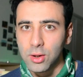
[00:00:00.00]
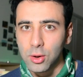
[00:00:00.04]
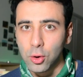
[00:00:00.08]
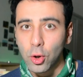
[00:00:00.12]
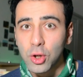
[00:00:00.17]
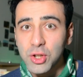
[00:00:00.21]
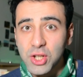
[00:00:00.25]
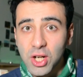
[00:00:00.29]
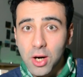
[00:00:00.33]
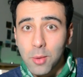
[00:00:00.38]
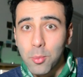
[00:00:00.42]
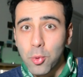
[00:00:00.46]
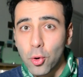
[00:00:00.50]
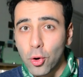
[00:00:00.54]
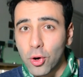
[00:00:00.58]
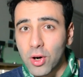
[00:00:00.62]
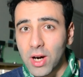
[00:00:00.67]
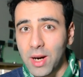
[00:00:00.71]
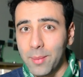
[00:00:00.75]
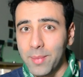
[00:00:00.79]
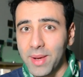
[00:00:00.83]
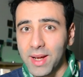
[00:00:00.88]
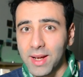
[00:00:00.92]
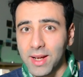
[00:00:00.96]
Logic
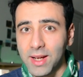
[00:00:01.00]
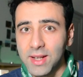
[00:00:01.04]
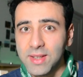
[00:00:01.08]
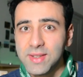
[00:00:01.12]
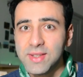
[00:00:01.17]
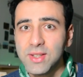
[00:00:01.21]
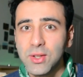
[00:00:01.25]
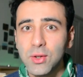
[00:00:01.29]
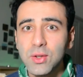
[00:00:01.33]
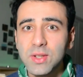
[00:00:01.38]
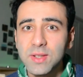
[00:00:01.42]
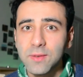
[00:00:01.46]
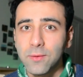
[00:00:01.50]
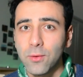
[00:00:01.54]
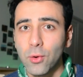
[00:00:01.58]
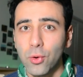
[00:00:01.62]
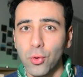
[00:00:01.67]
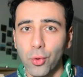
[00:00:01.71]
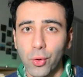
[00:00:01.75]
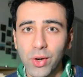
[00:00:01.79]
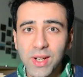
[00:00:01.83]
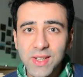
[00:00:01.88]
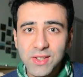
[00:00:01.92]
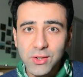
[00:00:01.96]
programming is used for
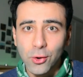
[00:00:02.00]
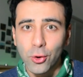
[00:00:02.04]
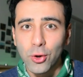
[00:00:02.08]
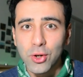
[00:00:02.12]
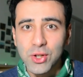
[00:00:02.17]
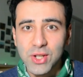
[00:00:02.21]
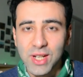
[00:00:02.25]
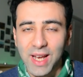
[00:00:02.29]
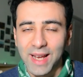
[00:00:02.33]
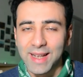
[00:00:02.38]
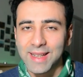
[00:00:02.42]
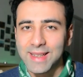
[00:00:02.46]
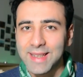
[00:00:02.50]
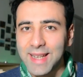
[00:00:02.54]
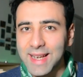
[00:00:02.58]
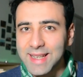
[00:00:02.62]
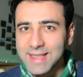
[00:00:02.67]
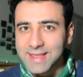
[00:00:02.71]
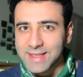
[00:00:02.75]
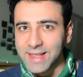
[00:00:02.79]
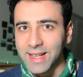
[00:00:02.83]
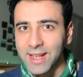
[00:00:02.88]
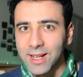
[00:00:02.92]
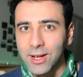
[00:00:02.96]
research and
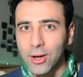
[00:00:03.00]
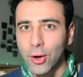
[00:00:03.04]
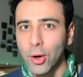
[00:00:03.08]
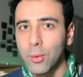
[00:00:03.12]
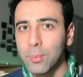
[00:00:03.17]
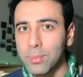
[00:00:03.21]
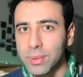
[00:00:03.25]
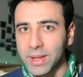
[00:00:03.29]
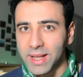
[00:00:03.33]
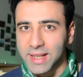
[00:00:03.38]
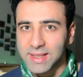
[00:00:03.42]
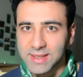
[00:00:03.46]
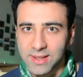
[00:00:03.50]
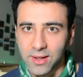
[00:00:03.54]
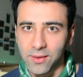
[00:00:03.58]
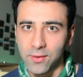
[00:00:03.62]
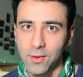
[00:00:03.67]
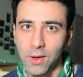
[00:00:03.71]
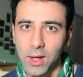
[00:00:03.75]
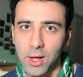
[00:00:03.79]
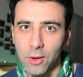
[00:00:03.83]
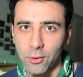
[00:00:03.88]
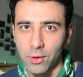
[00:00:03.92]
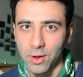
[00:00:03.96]
testing complex
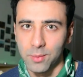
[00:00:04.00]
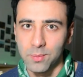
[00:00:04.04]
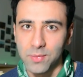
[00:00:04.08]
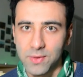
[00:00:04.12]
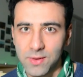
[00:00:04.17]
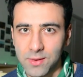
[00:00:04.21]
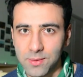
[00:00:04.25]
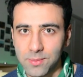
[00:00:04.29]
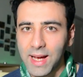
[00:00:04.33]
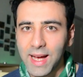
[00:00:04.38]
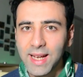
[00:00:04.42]
theorems